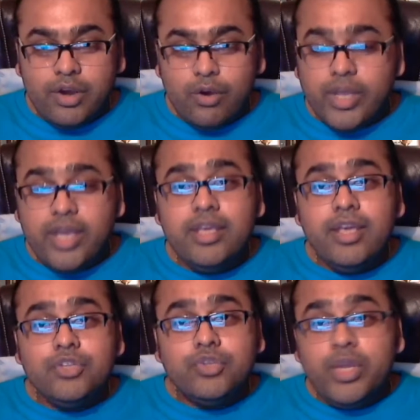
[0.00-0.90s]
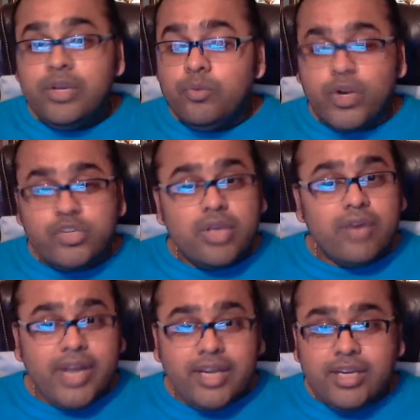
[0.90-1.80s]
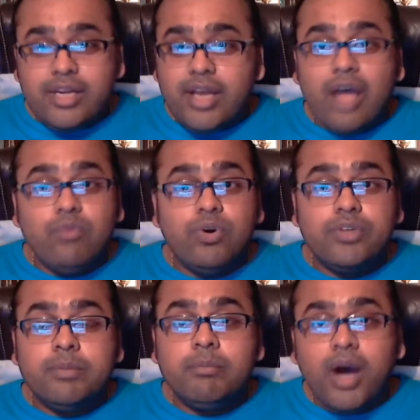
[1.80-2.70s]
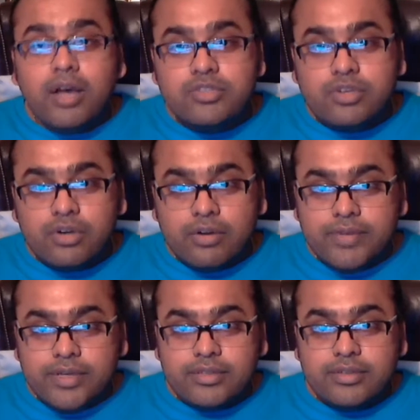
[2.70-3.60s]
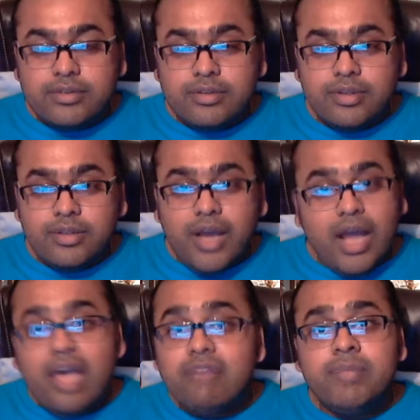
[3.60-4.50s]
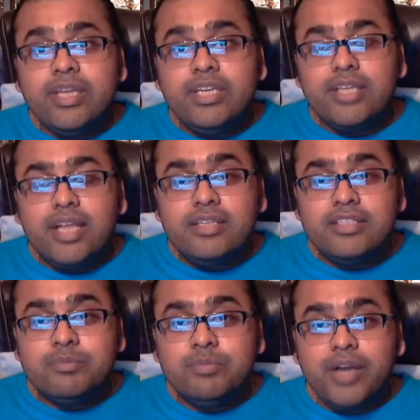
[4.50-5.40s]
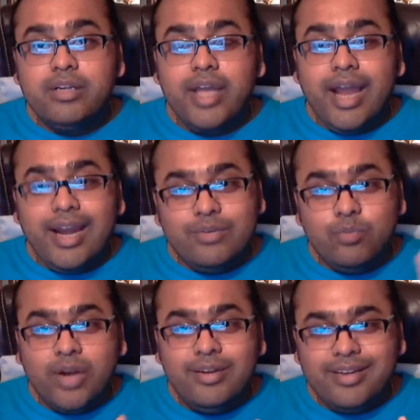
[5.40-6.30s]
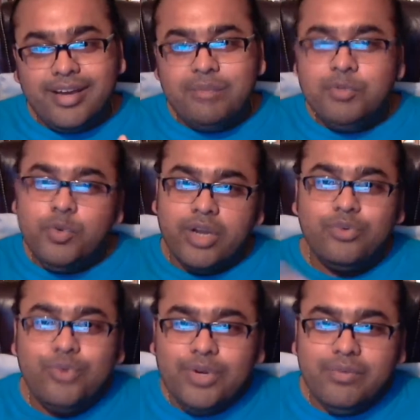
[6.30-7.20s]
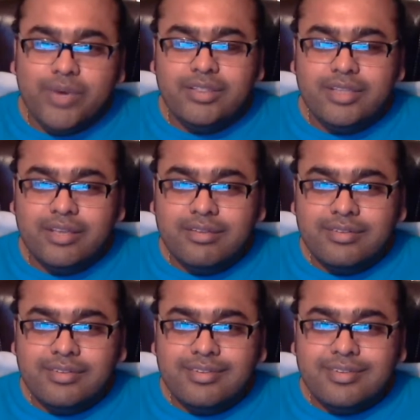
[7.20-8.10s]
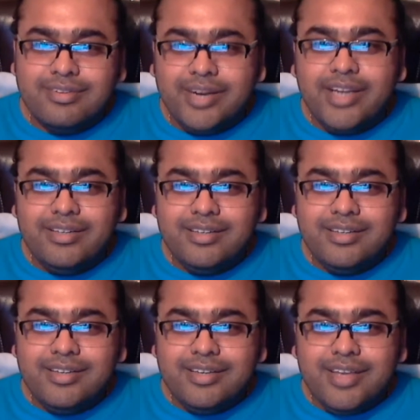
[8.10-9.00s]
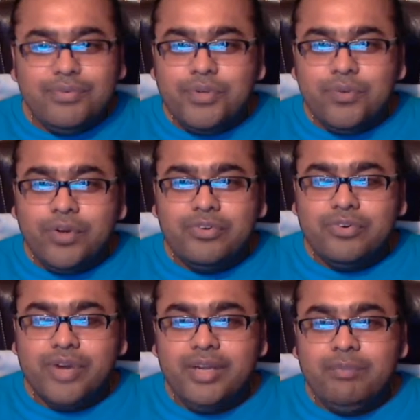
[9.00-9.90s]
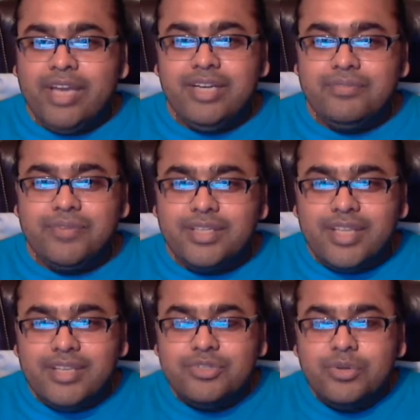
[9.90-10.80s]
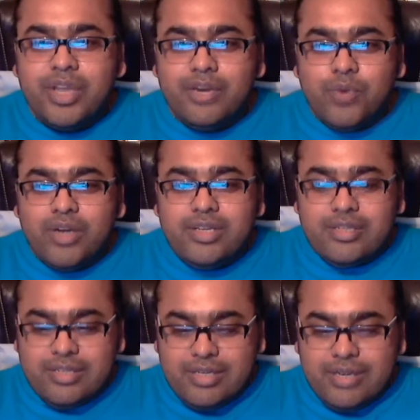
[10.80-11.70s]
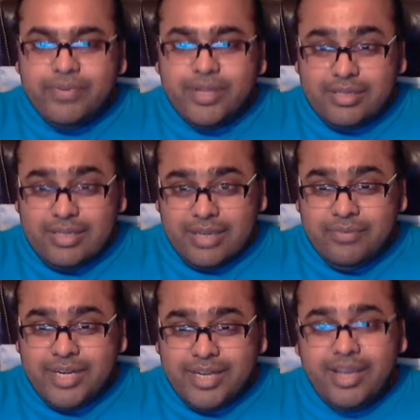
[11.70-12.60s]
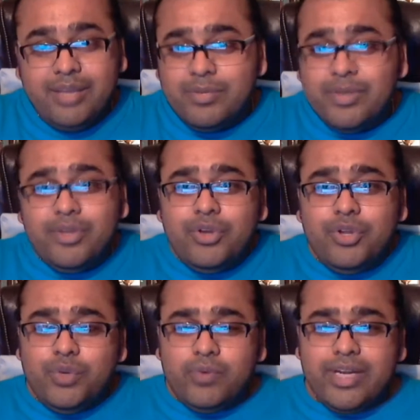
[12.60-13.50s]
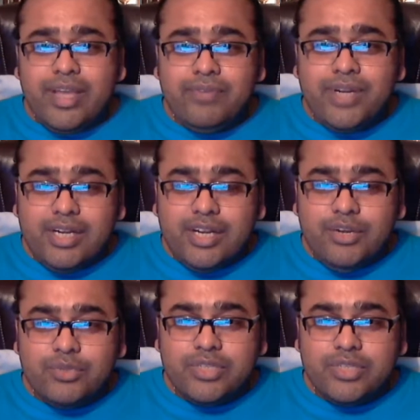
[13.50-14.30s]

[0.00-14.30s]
Okay, so in whatsoever I did, I was a master of it. I have many talents, but at one time you can do only one thing, right? If you want to try many different things doing at one given time, you will definitely lose